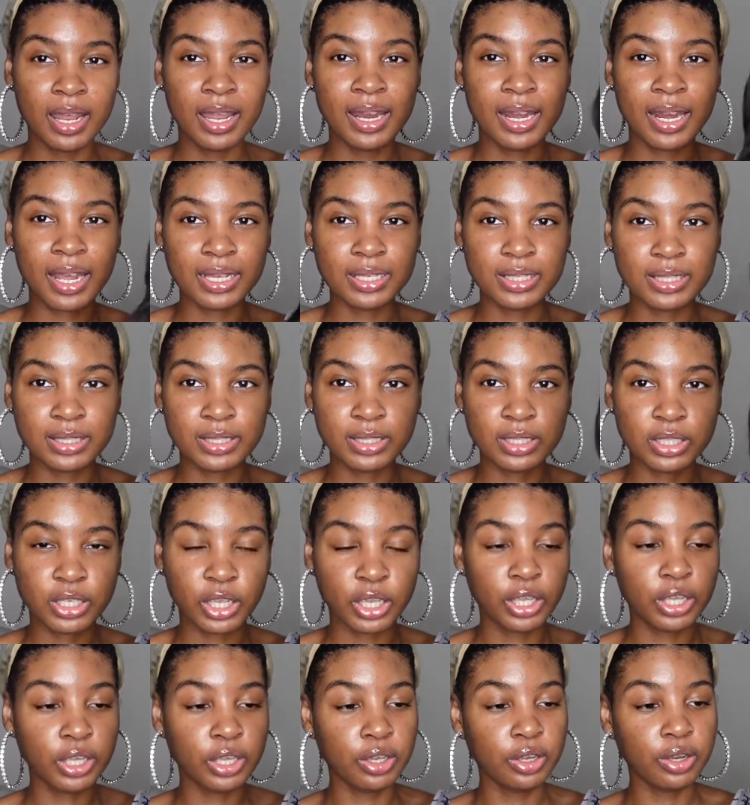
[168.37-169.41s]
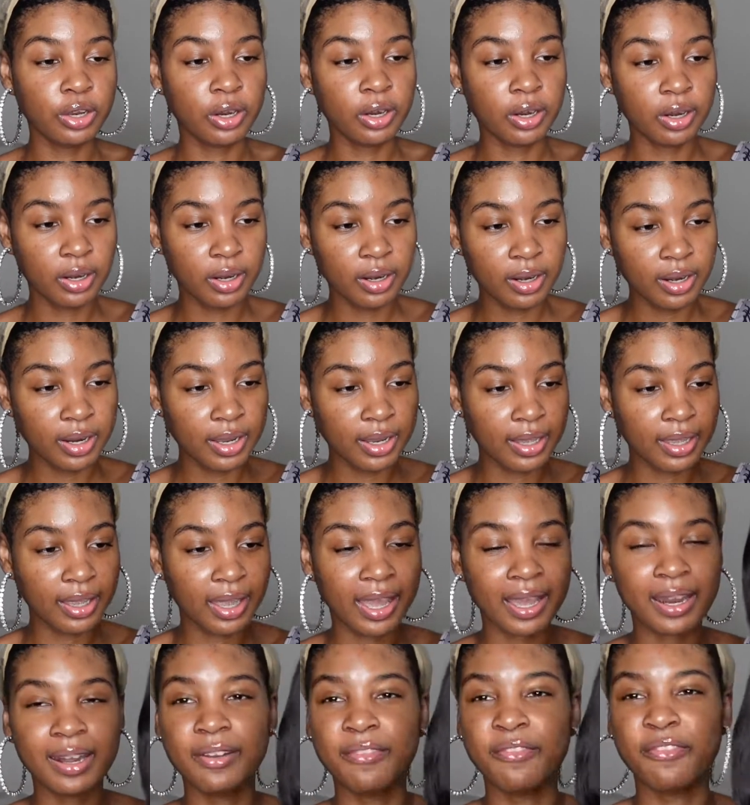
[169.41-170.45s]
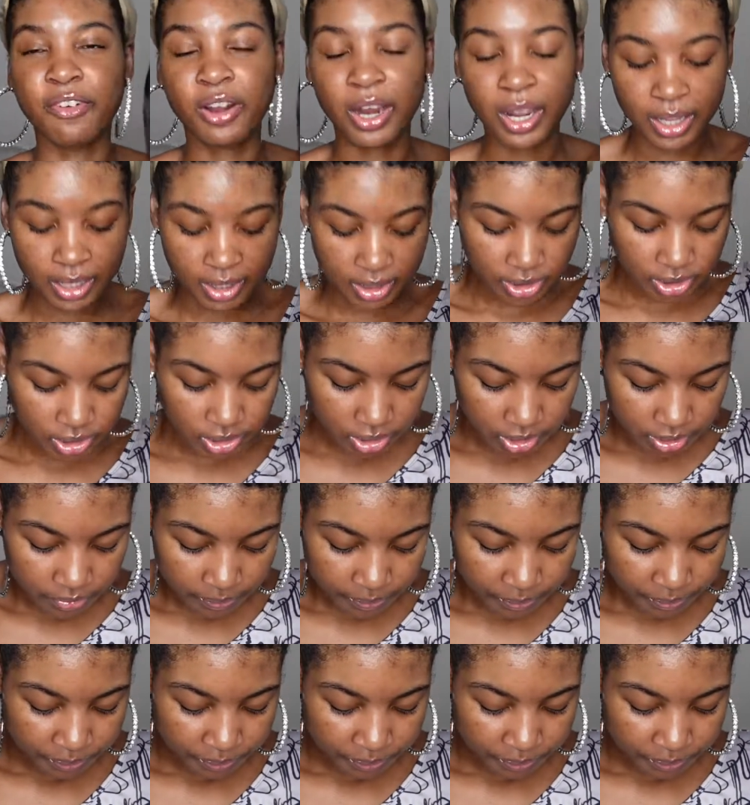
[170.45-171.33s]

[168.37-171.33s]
nice and secure and kind of fresh.